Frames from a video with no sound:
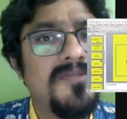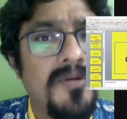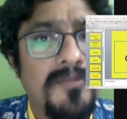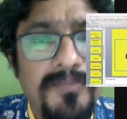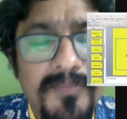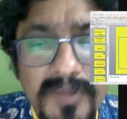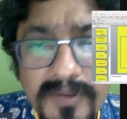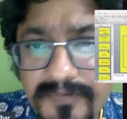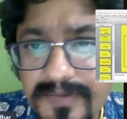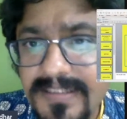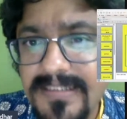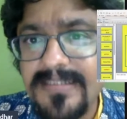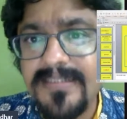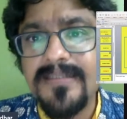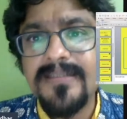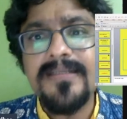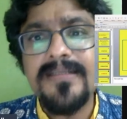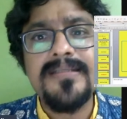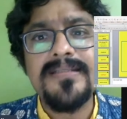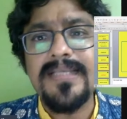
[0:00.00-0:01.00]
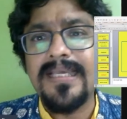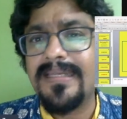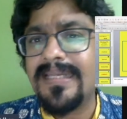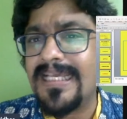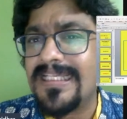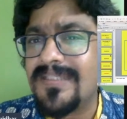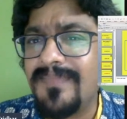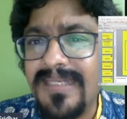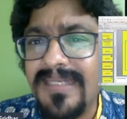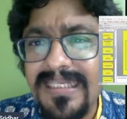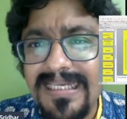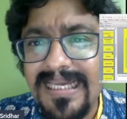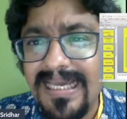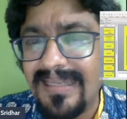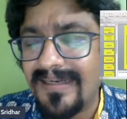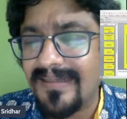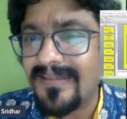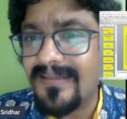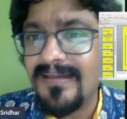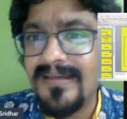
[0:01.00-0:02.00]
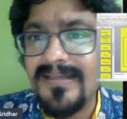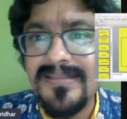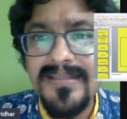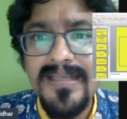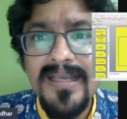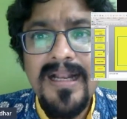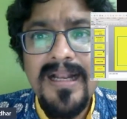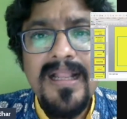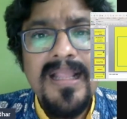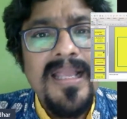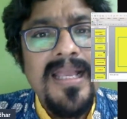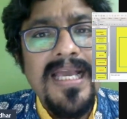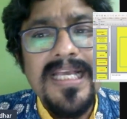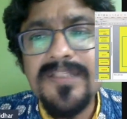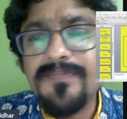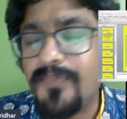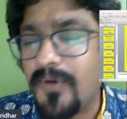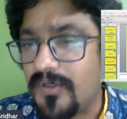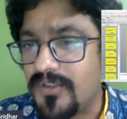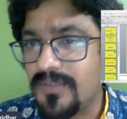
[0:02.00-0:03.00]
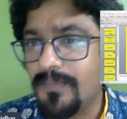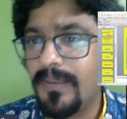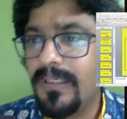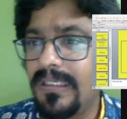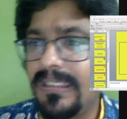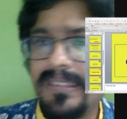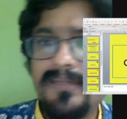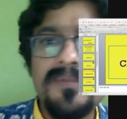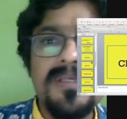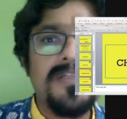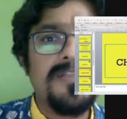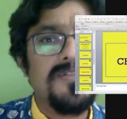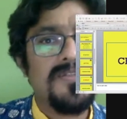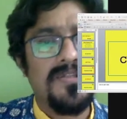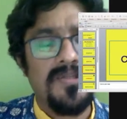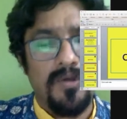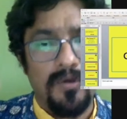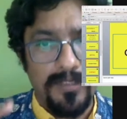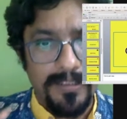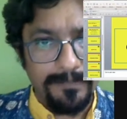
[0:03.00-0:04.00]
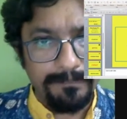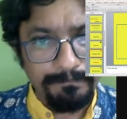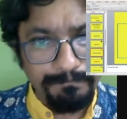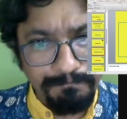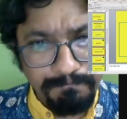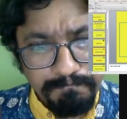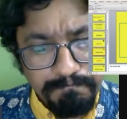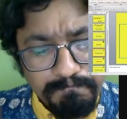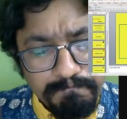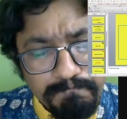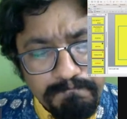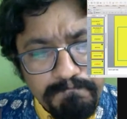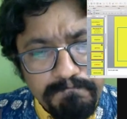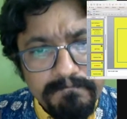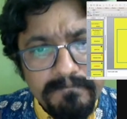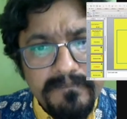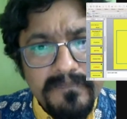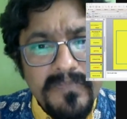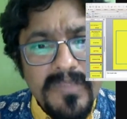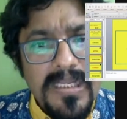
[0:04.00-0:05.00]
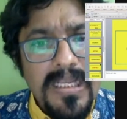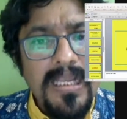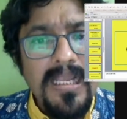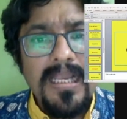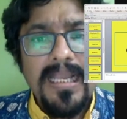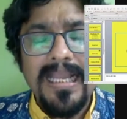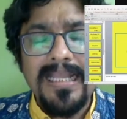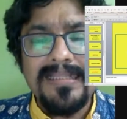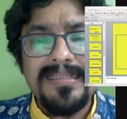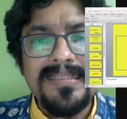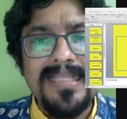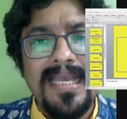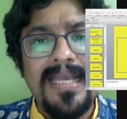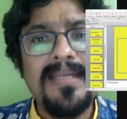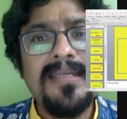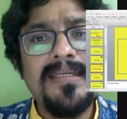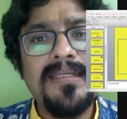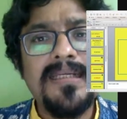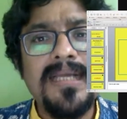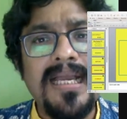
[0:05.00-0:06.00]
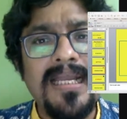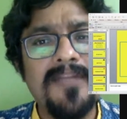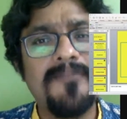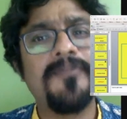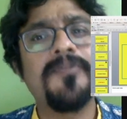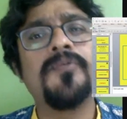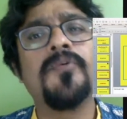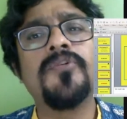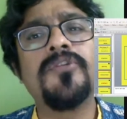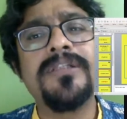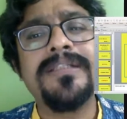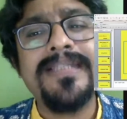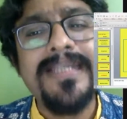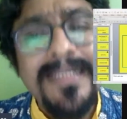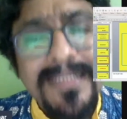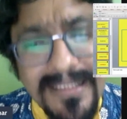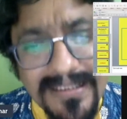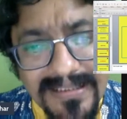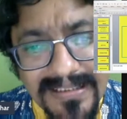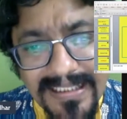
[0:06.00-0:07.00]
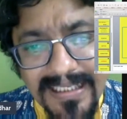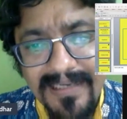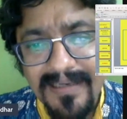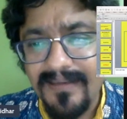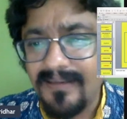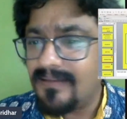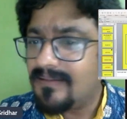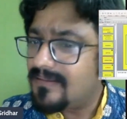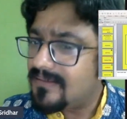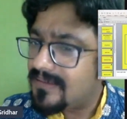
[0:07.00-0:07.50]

your professors, and as many characters as possible in that story. And if you want to detail the character,